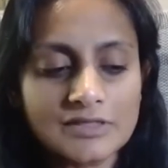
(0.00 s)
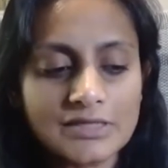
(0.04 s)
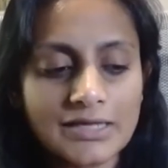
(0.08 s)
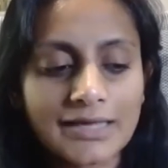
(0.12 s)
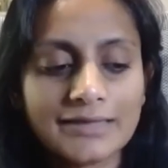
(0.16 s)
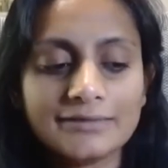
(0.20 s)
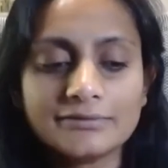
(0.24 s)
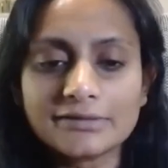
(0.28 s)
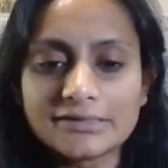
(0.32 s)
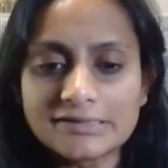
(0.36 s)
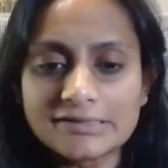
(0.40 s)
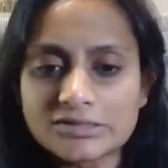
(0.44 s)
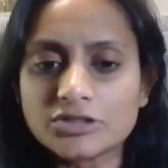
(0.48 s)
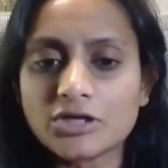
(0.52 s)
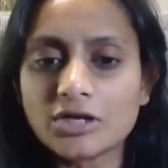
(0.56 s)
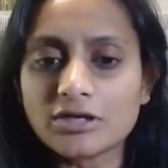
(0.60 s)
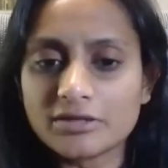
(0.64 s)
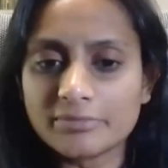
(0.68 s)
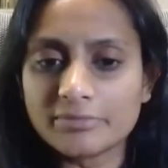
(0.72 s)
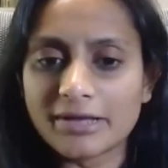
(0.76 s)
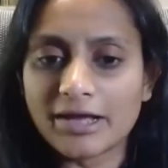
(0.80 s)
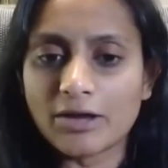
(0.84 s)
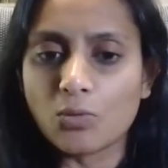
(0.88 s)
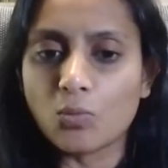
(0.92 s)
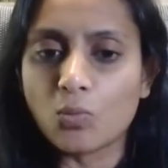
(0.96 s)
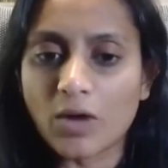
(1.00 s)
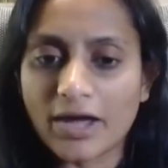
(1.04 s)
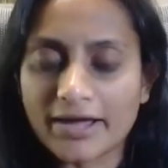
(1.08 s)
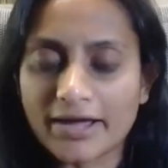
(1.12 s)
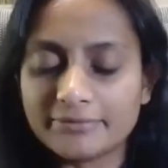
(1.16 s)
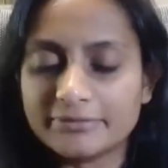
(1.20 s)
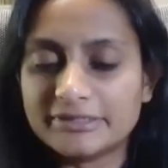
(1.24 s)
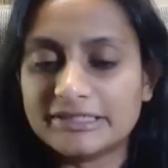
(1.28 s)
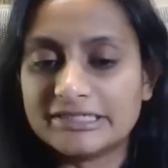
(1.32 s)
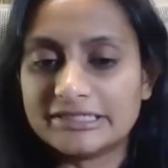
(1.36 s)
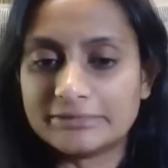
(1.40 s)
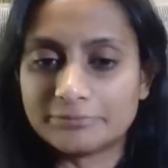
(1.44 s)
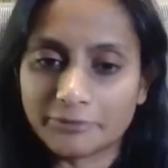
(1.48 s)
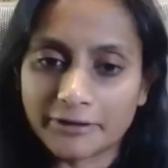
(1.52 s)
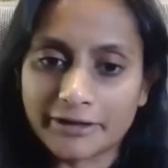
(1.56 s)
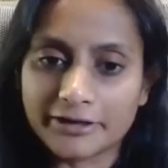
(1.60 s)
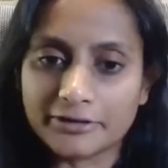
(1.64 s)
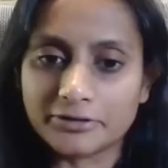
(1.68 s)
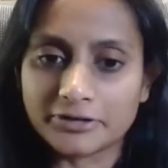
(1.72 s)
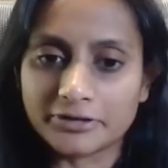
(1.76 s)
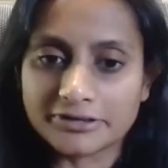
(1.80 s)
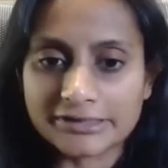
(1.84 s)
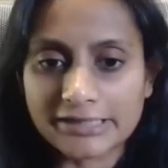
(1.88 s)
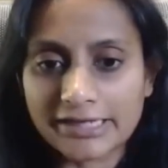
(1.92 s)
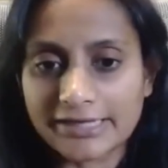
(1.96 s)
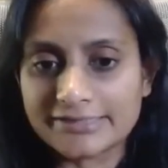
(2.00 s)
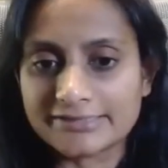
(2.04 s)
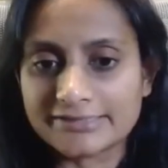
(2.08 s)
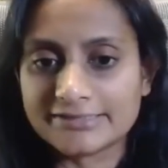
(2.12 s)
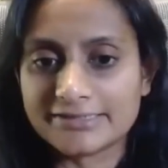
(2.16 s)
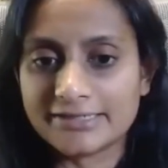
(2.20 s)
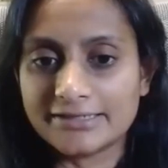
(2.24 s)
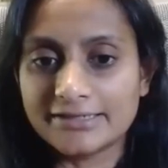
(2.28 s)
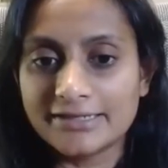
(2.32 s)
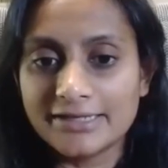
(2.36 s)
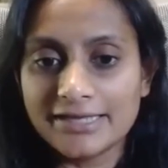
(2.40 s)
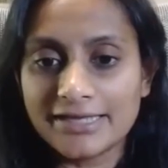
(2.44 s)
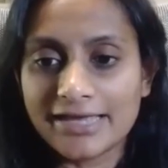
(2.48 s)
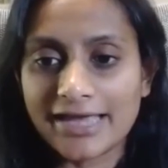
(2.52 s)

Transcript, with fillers: And let's talk about why we deprioritized it.